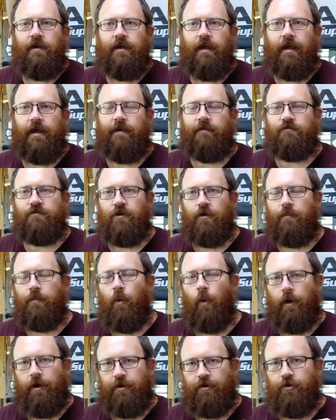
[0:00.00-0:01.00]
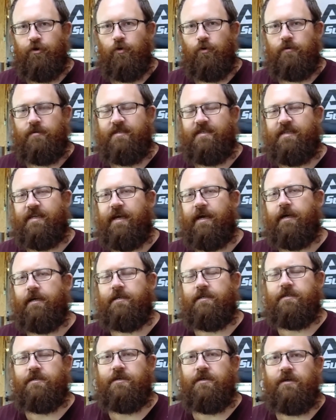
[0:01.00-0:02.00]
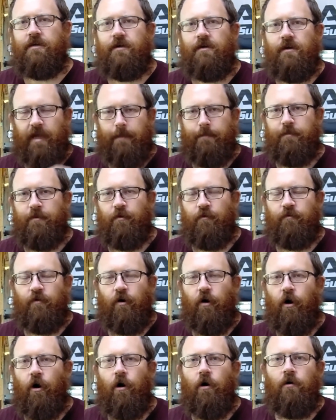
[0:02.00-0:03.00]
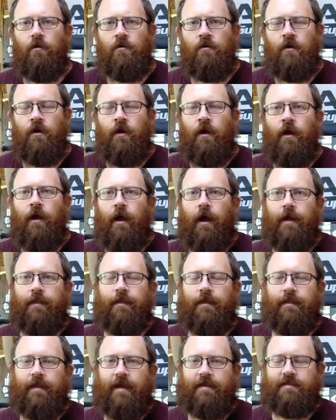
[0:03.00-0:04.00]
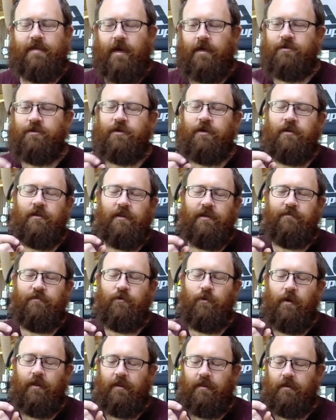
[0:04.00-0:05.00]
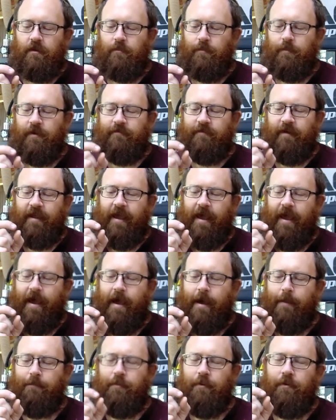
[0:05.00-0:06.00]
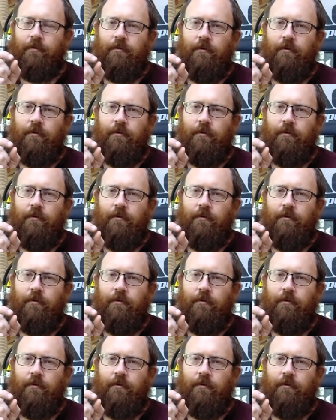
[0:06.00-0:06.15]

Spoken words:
It gives you a 0.26 depth overall. And then that's actually going to leave you a little bit of a gap